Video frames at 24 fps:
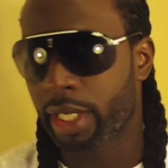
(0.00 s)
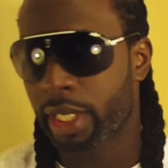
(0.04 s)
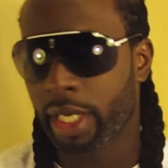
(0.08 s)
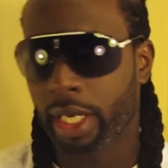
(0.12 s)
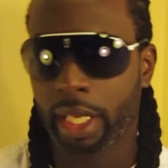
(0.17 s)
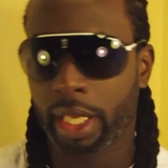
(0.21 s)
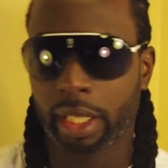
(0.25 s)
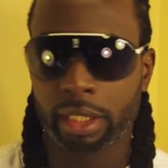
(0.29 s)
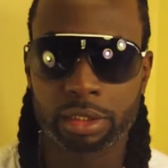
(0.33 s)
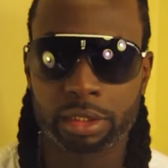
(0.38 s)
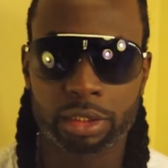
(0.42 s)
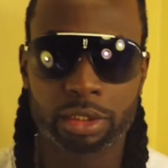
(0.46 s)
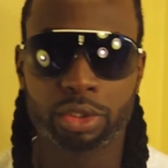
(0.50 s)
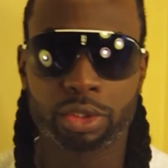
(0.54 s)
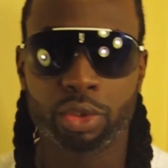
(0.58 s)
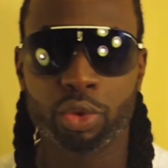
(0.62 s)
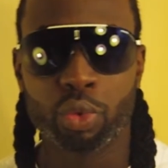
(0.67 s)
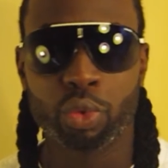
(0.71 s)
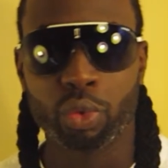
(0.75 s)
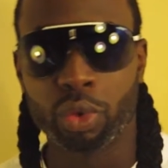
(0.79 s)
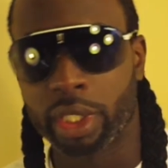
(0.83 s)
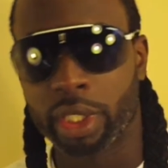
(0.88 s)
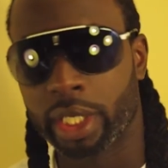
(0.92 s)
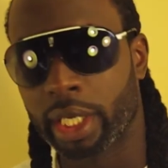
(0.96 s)
kids,
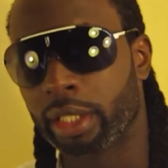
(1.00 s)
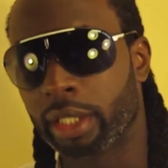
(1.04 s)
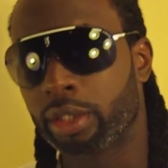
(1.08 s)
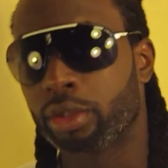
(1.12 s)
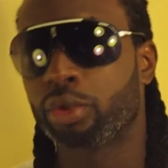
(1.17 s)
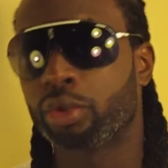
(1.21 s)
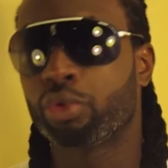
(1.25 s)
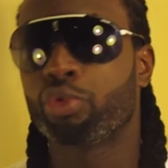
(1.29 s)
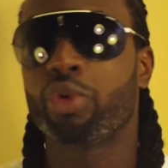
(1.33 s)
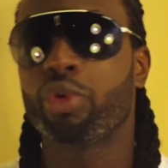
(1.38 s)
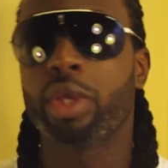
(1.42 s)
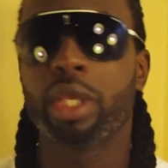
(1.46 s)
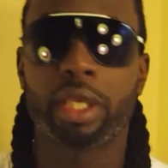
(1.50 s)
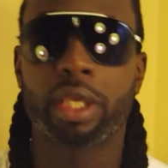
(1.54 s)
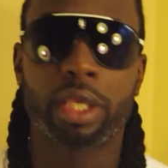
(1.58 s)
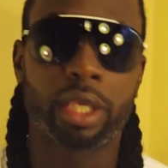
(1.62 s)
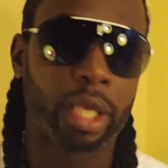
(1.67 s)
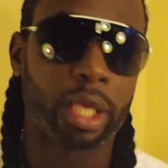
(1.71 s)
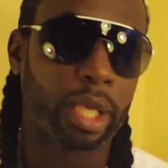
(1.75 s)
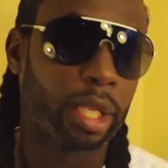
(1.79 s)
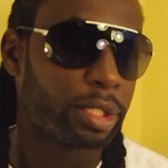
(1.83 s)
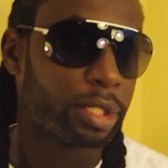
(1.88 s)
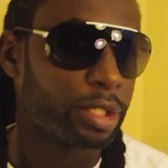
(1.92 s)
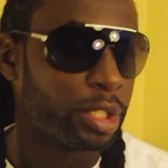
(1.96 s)
2 kids, 3
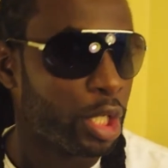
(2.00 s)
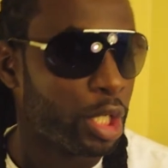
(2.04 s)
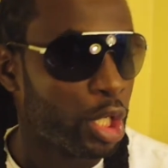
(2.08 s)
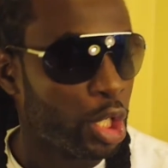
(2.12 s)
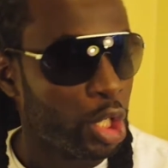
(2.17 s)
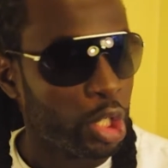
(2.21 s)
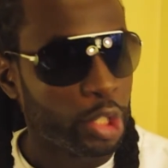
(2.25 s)
kids,